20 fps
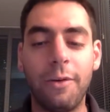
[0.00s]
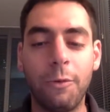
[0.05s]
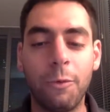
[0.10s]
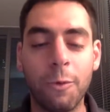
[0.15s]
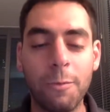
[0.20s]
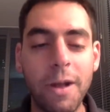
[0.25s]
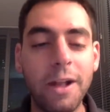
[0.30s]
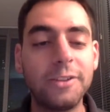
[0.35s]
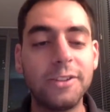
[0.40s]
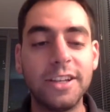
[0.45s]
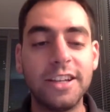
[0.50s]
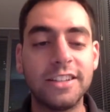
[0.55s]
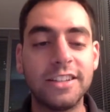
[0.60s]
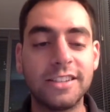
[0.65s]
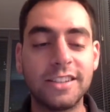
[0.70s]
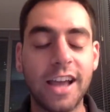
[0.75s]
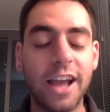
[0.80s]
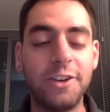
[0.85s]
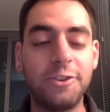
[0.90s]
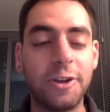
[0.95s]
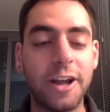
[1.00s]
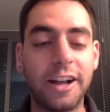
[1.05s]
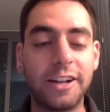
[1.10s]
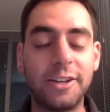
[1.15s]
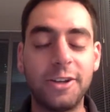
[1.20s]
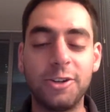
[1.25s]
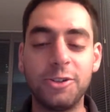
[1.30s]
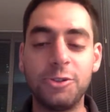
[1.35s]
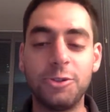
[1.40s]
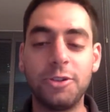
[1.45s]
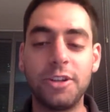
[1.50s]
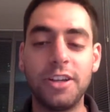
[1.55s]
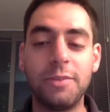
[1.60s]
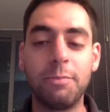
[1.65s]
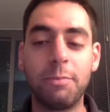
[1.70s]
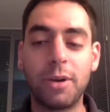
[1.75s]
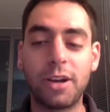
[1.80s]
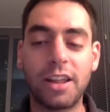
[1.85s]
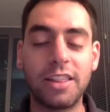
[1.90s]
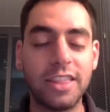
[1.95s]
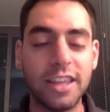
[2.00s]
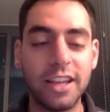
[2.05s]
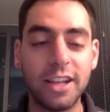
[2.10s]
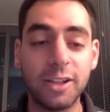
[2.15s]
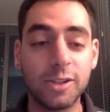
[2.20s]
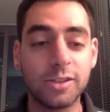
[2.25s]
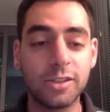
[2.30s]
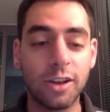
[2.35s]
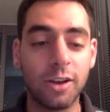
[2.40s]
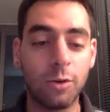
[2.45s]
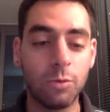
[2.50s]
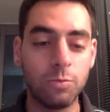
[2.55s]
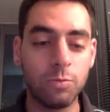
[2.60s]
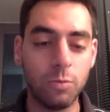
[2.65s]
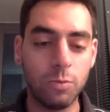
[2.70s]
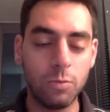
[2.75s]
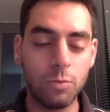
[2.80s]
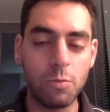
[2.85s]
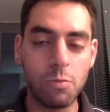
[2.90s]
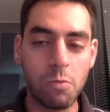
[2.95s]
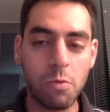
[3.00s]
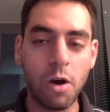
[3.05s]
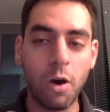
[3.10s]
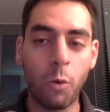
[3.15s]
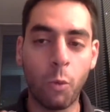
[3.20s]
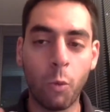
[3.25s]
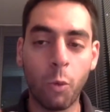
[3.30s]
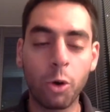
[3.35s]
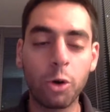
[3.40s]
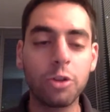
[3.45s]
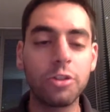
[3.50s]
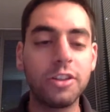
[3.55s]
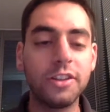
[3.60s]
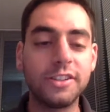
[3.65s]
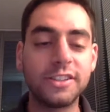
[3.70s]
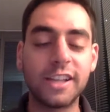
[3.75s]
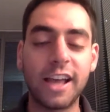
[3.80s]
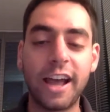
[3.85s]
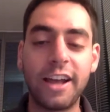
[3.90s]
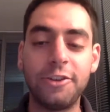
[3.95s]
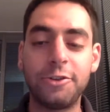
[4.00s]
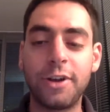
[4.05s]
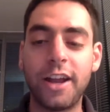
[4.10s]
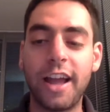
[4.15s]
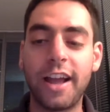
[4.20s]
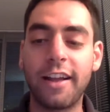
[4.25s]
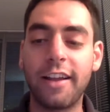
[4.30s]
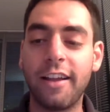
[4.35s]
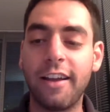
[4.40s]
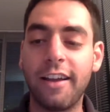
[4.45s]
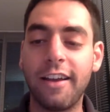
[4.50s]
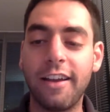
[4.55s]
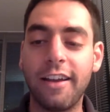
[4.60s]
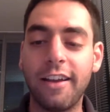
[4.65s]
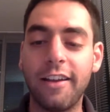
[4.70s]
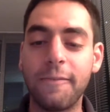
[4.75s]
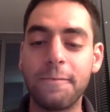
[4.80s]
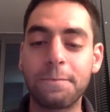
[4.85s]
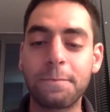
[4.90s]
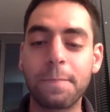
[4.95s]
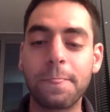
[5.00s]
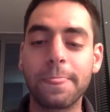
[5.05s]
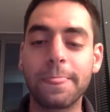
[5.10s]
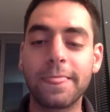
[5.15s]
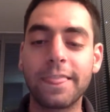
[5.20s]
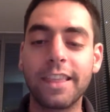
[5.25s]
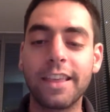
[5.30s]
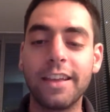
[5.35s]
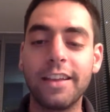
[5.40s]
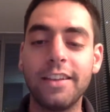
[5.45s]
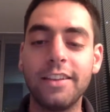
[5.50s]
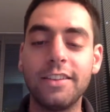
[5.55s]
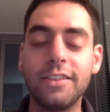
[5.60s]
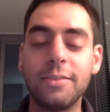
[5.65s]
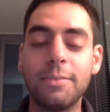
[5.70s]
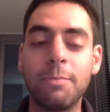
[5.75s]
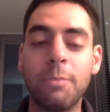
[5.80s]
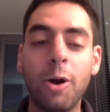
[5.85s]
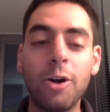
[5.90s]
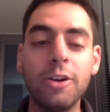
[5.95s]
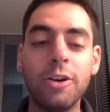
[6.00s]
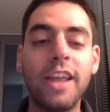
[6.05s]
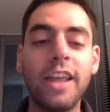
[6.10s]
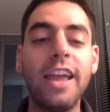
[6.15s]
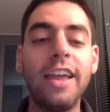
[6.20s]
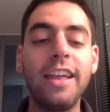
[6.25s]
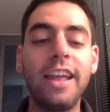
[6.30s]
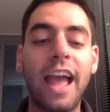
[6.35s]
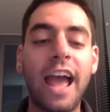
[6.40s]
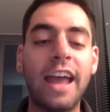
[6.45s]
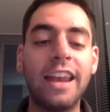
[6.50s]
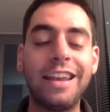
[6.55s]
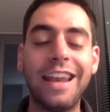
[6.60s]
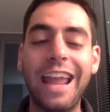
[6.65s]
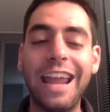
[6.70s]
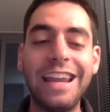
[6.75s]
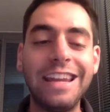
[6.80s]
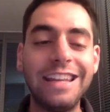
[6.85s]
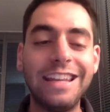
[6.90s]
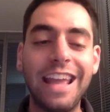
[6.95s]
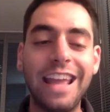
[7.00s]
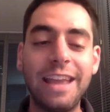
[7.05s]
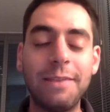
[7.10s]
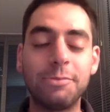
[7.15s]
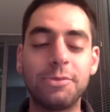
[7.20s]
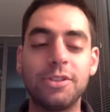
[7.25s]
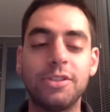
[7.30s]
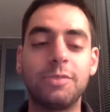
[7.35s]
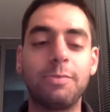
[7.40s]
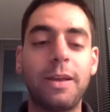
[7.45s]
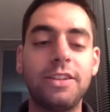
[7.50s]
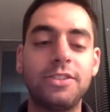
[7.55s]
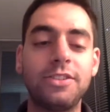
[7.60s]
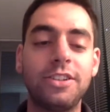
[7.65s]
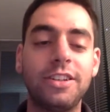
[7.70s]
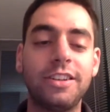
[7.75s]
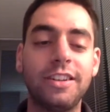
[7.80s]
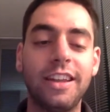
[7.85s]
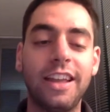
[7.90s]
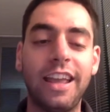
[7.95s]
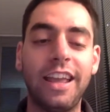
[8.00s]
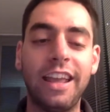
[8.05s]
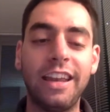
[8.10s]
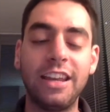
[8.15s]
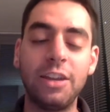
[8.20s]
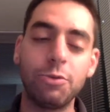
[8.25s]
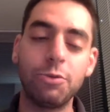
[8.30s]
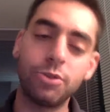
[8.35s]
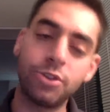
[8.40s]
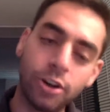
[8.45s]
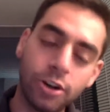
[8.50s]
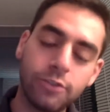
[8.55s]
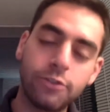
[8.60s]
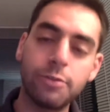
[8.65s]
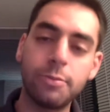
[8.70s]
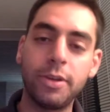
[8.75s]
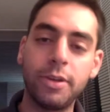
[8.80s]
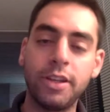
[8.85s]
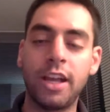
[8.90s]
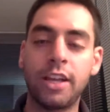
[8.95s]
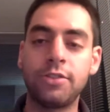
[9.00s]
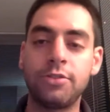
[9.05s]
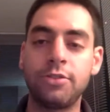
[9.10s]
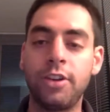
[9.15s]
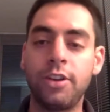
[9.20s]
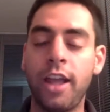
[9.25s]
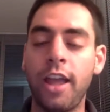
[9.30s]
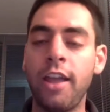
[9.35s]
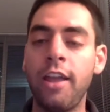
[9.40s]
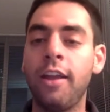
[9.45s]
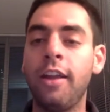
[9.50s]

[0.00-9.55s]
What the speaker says: We're about to get sidetracked here, Julian, but I think it's a worthy sidetrack. Marte had an 80-game suspension, and he returned from it yesterday.